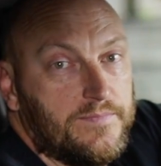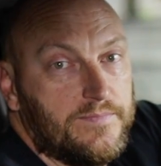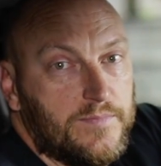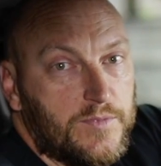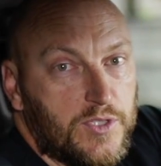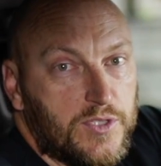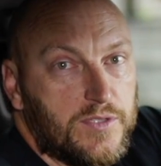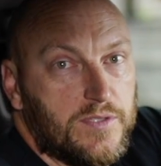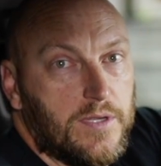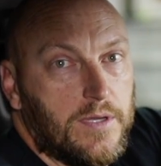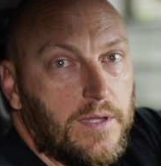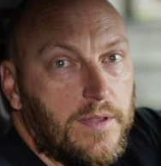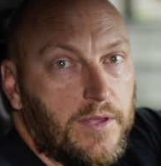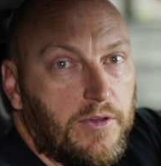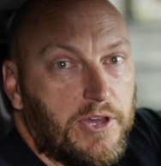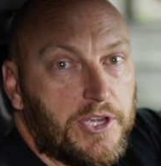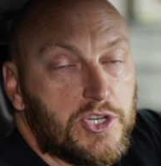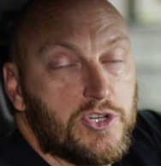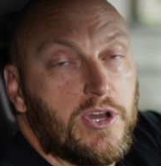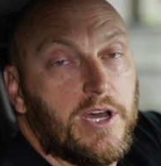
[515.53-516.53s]
just the
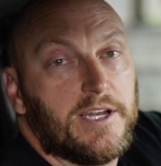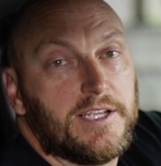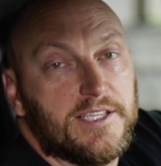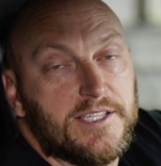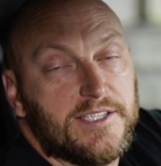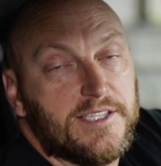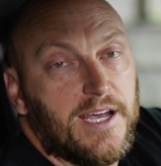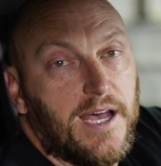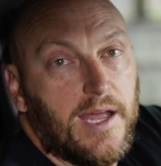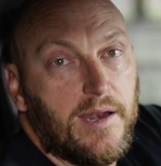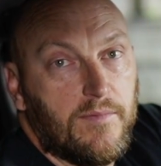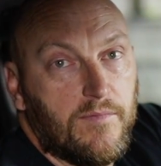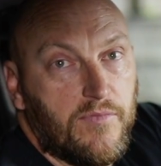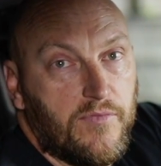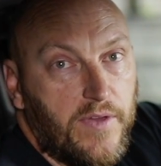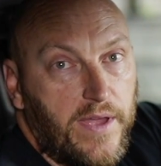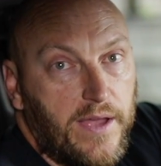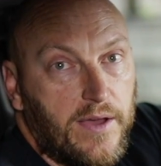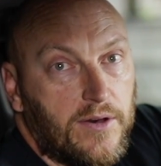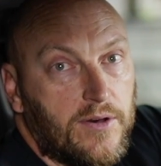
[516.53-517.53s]
electronics inside them
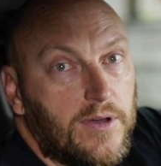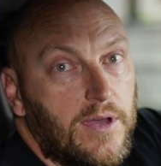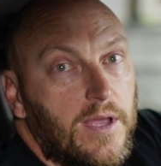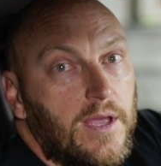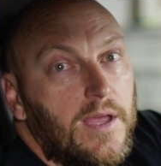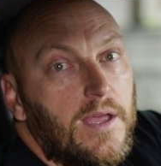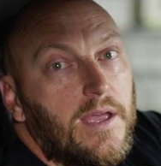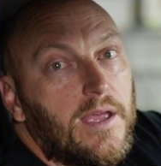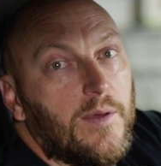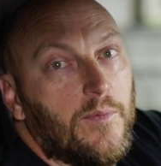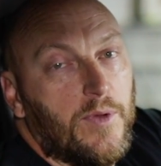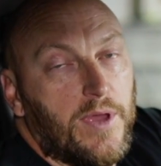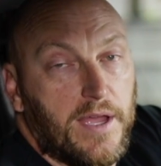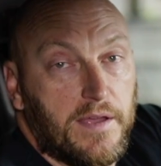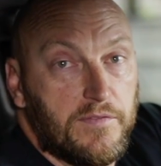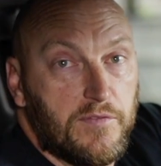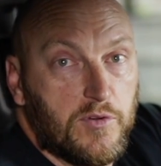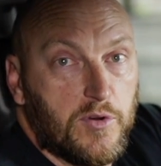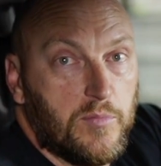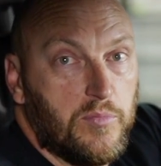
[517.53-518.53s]
fail, and we
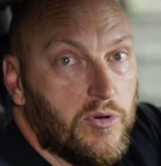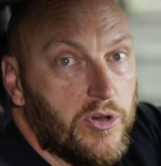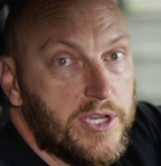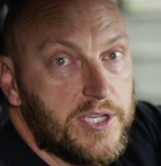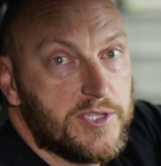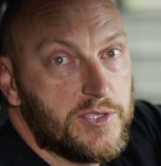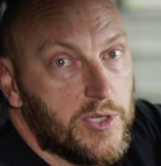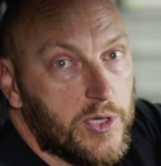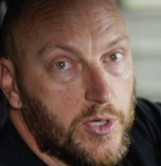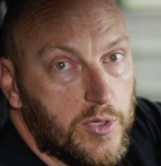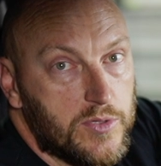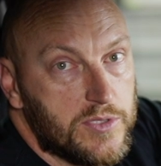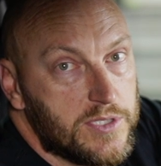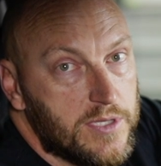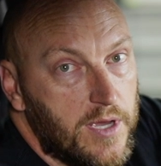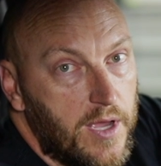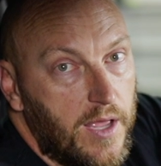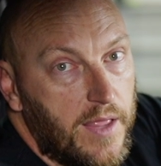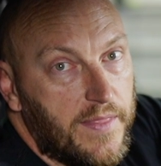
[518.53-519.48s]
have to replace those.